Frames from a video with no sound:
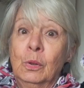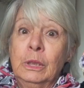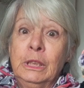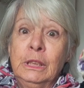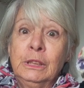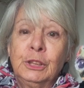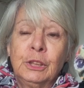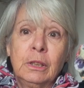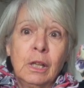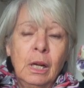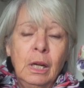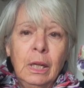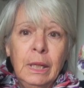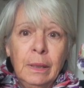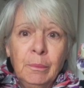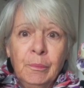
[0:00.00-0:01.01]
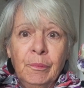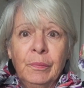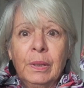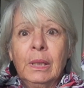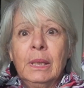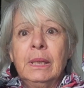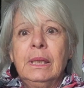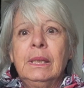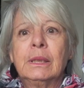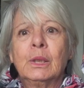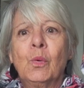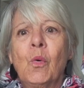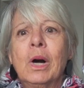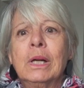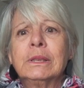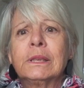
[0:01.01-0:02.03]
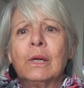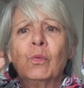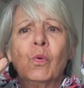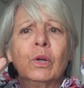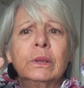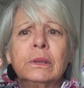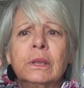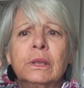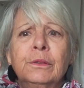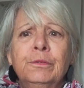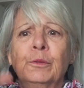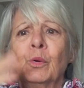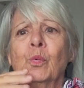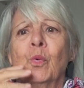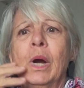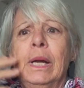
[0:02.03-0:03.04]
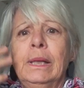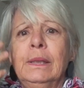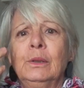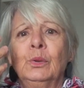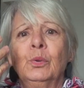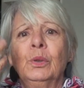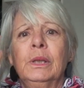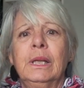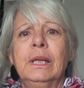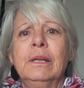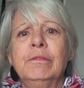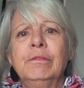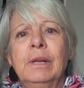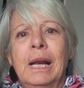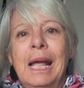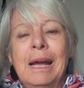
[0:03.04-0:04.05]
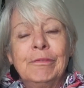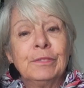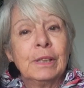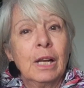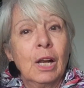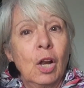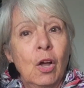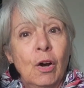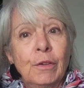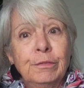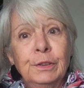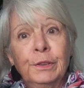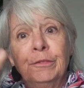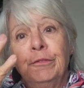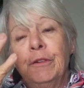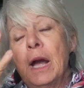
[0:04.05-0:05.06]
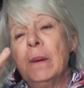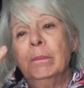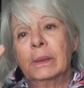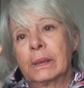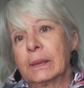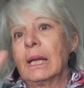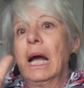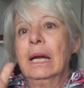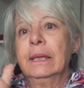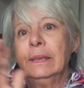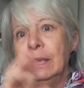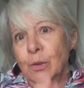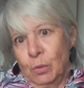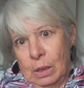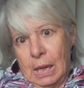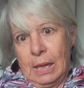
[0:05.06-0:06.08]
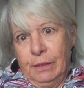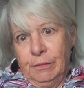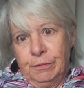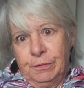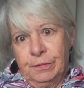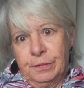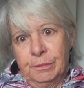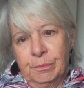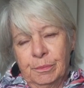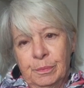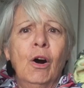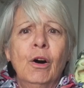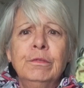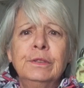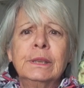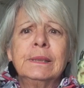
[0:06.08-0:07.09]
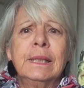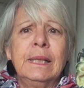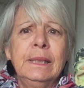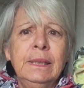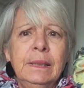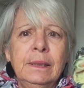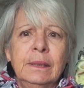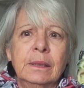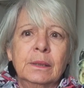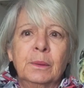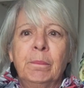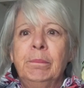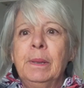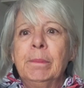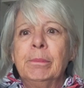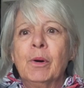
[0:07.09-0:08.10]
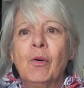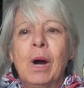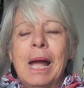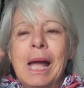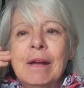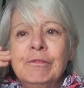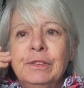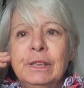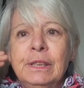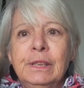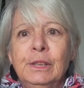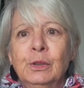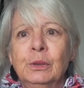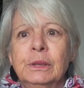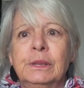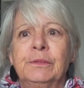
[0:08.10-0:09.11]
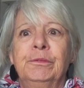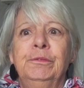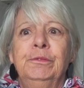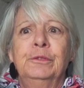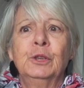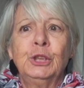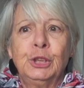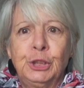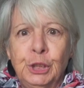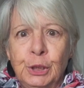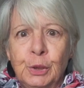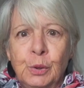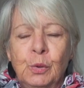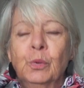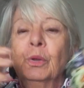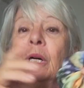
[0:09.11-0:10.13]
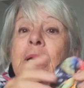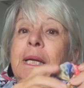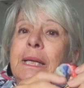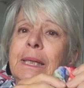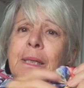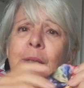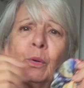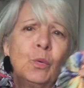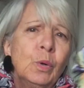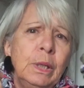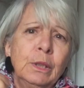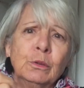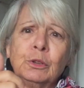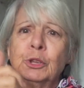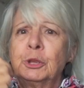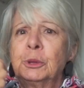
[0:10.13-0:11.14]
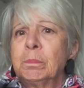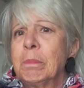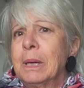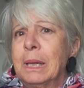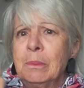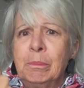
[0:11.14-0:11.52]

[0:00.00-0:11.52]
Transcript: Originally, it was a wonderful way to give leftover fabric a new life. Over the years, people have used fuxico in quilts,